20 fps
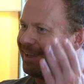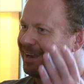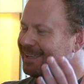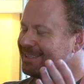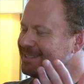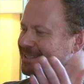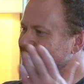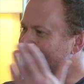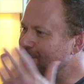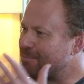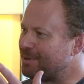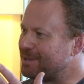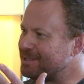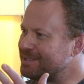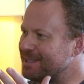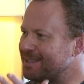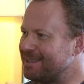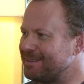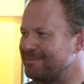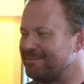Alexi,
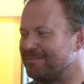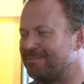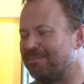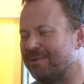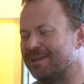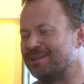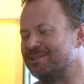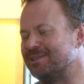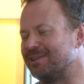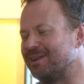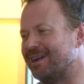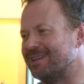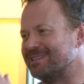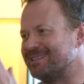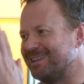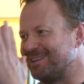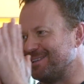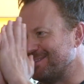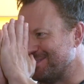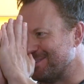Preston, bless you guys.
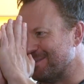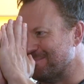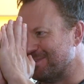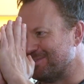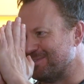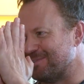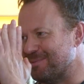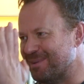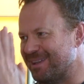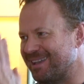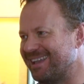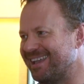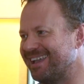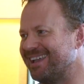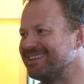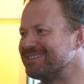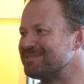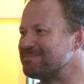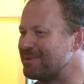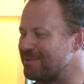Thank you so much yes, for being
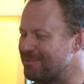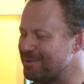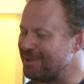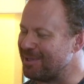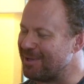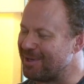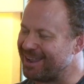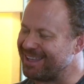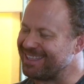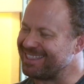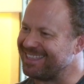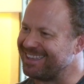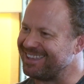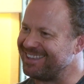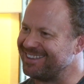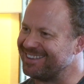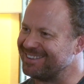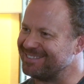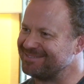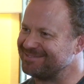here. It's been a real honor. Thank you.
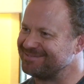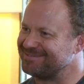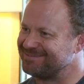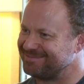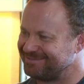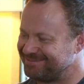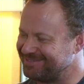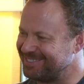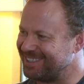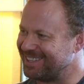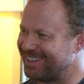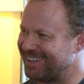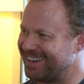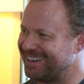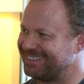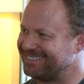Thank you, man. You got